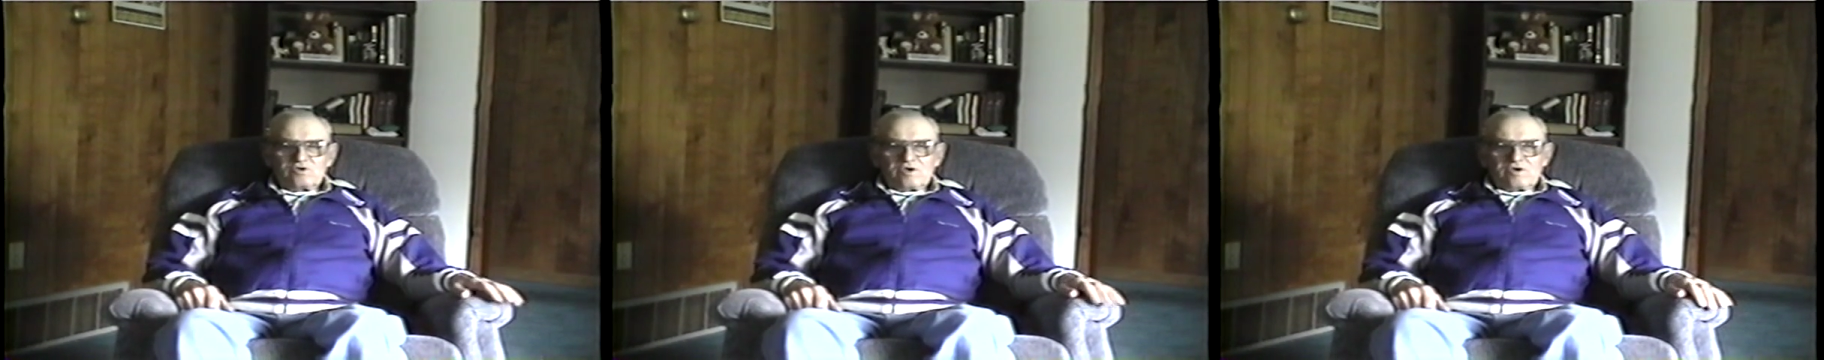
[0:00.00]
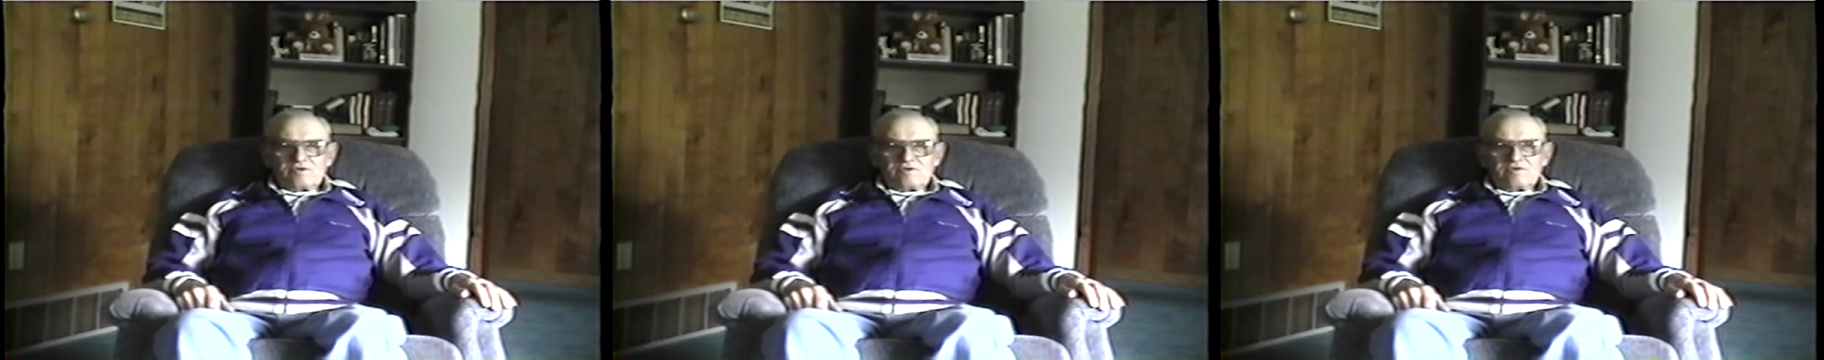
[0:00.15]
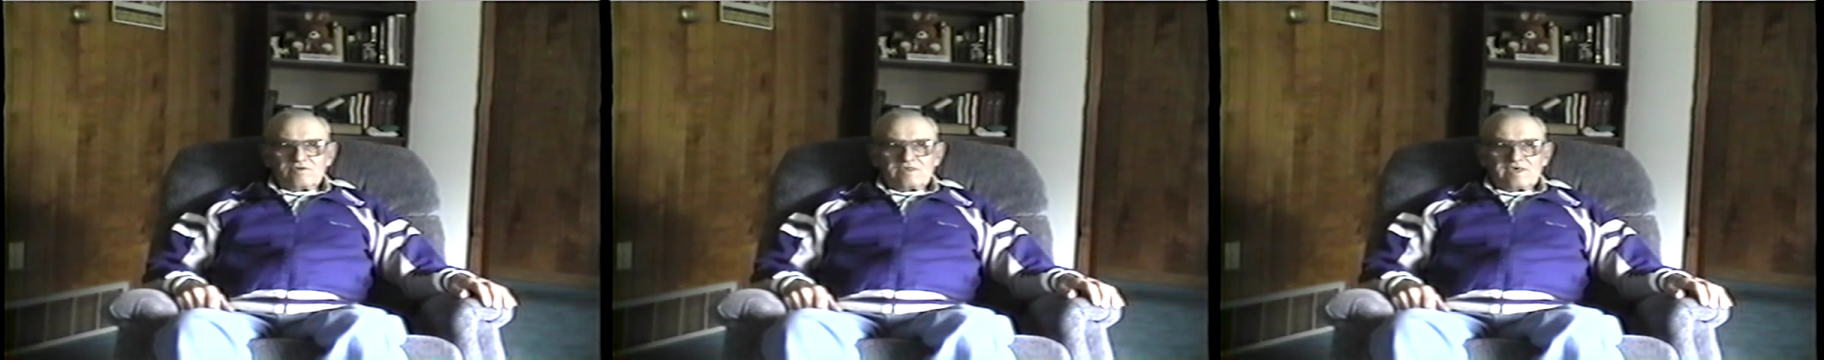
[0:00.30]

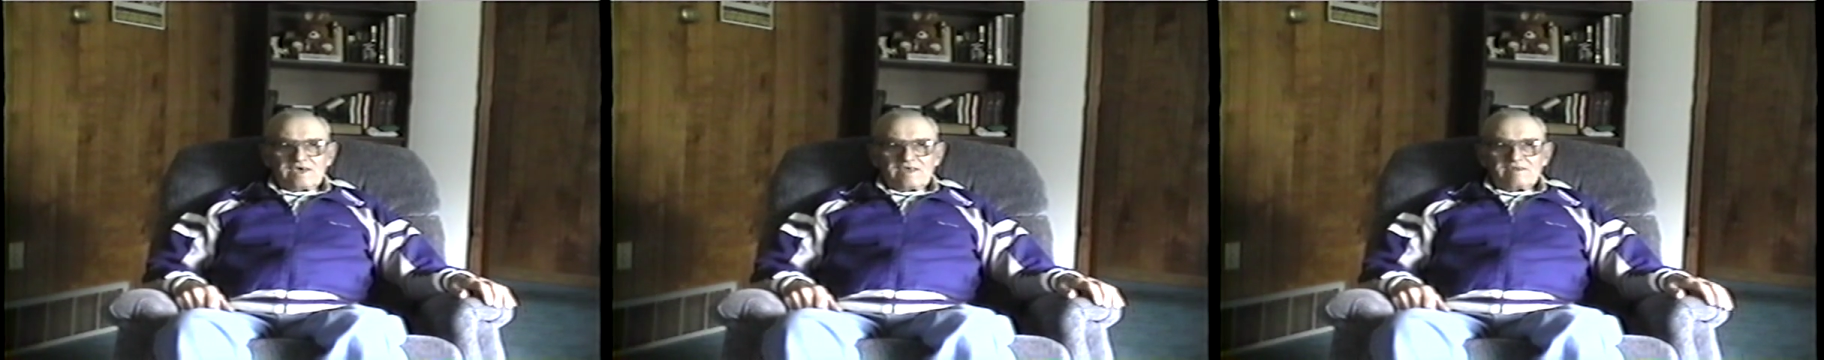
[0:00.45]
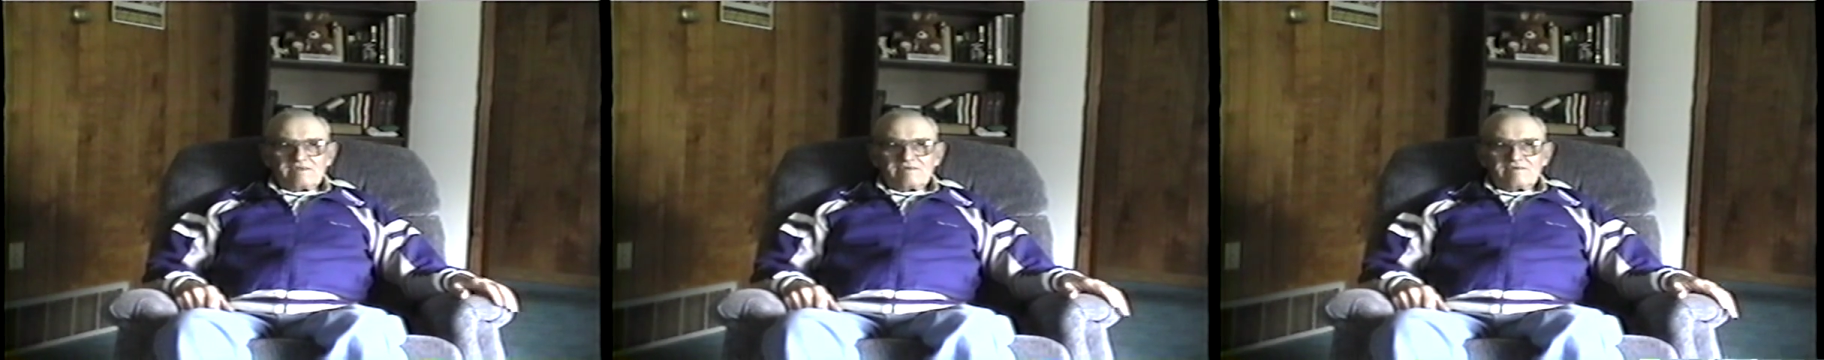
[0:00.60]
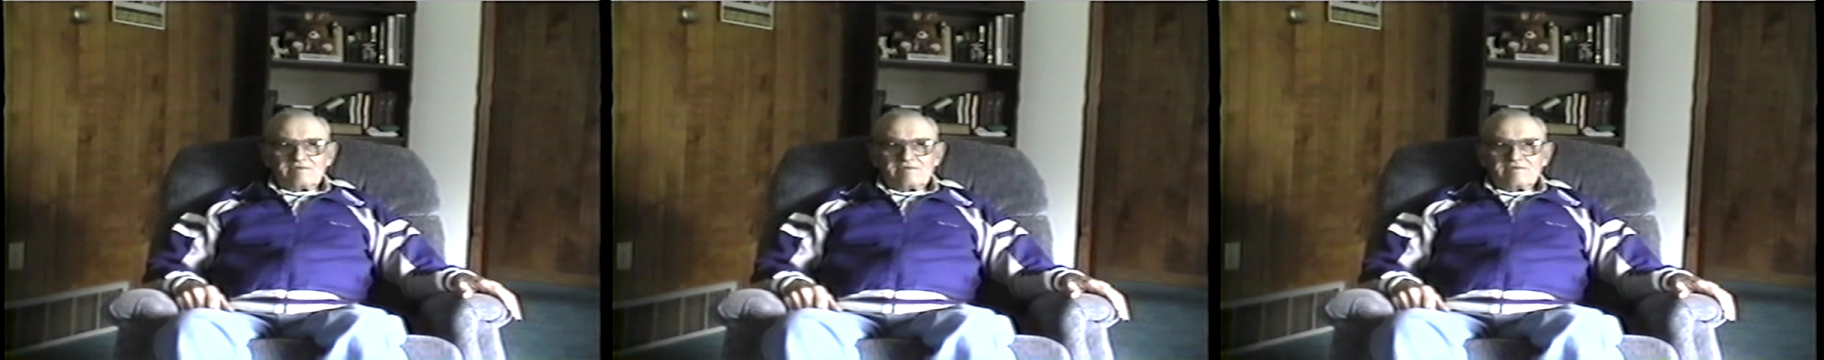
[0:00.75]
under that
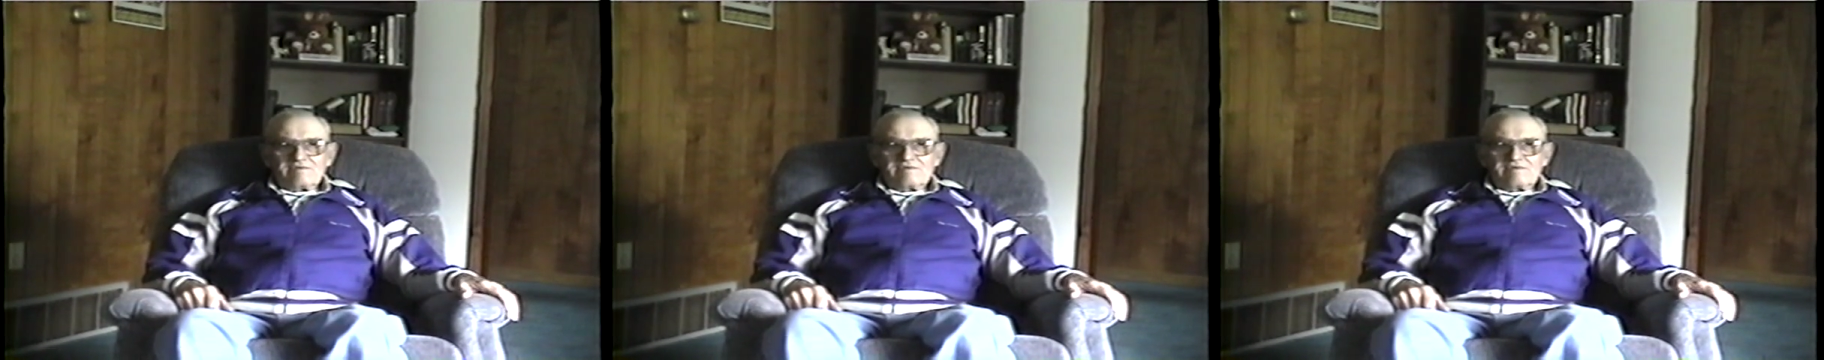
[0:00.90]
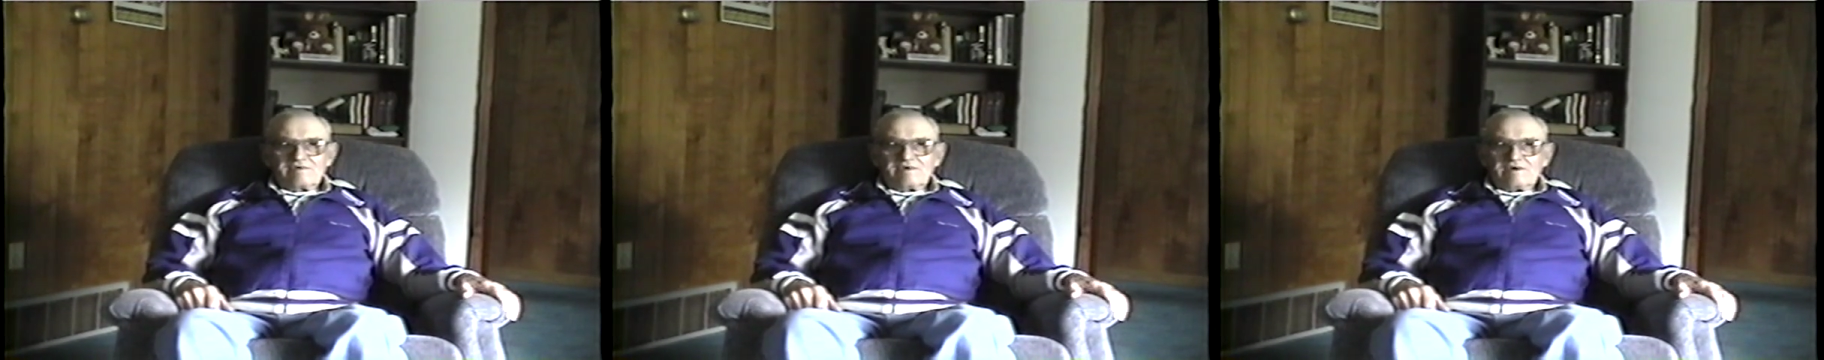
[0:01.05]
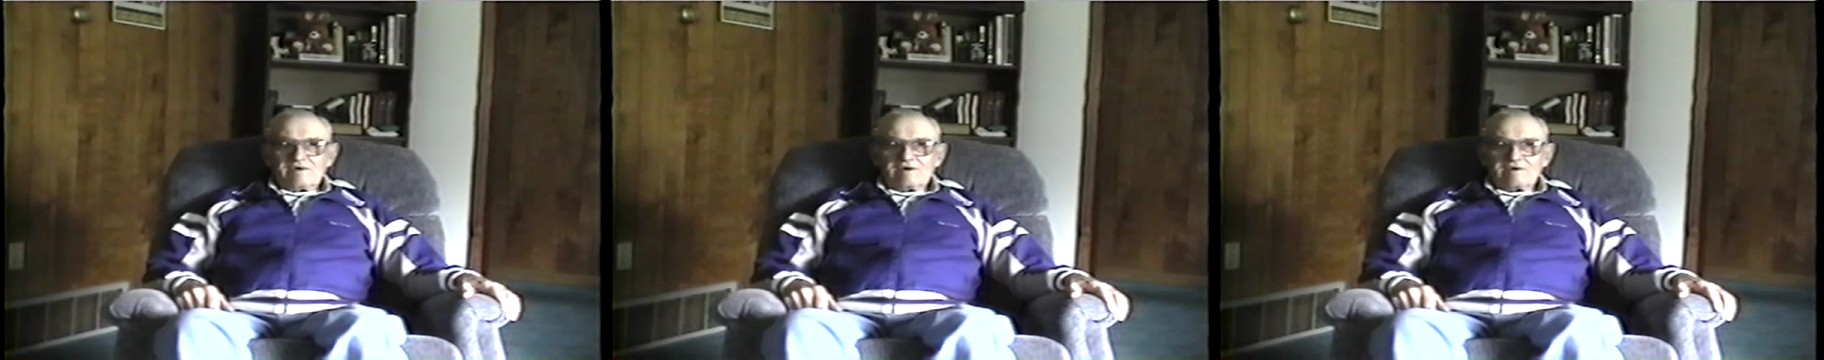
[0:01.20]

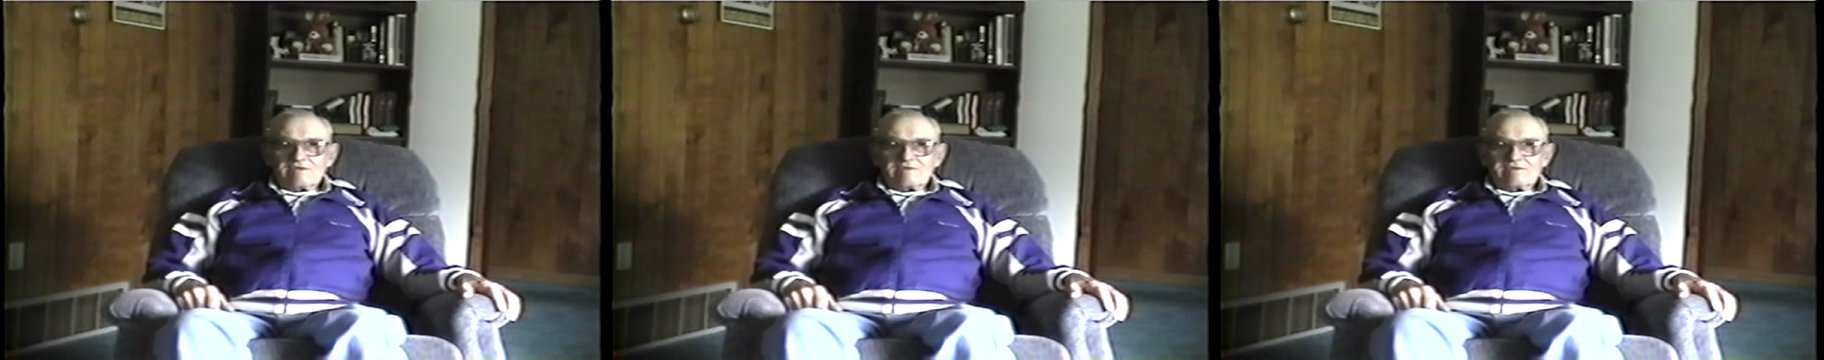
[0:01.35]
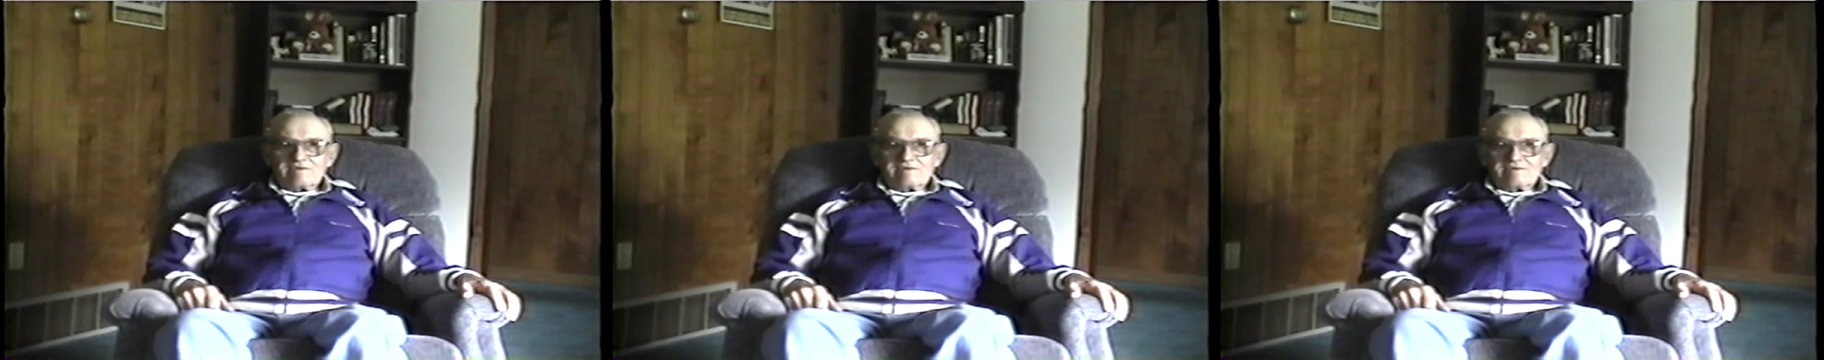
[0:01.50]
cot.